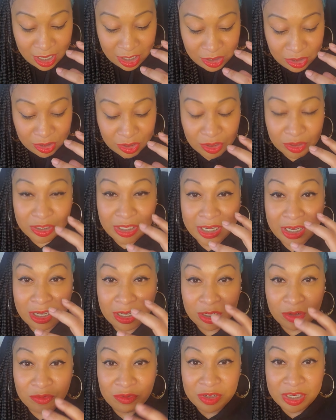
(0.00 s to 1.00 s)
you know they're
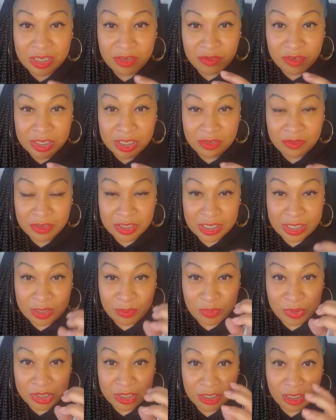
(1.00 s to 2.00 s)
gonna really, really, really
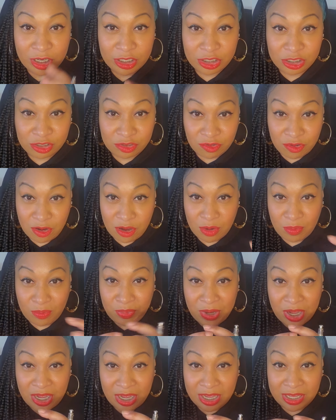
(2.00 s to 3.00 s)
build a strong
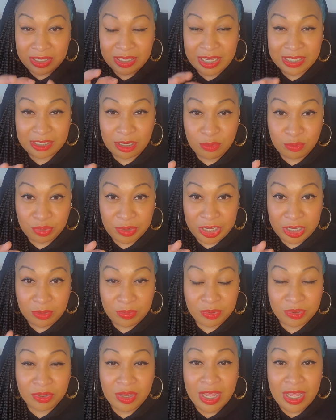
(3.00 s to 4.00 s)
bond that's
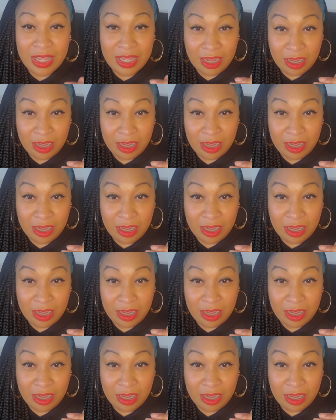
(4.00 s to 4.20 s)
unbreakable.